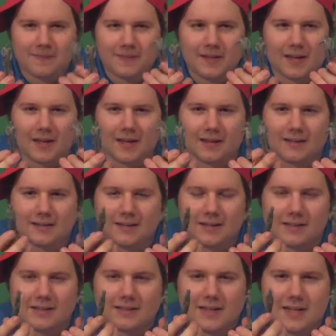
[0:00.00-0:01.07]
And
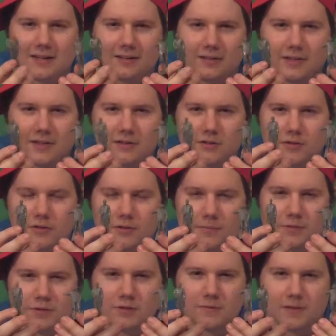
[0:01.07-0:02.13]
technically these are
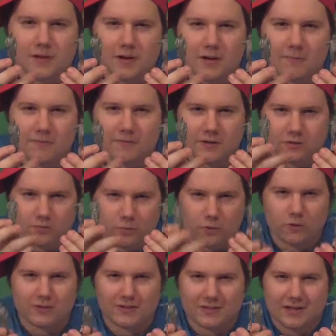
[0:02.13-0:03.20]
supposed to be on Professor
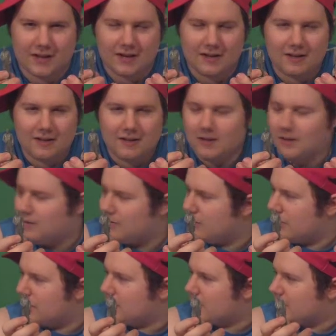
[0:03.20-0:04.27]
Word's set,
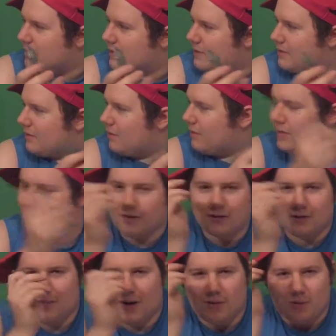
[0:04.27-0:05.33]
which is over here
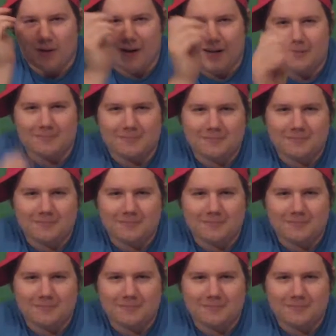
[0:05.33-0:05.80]
to my right.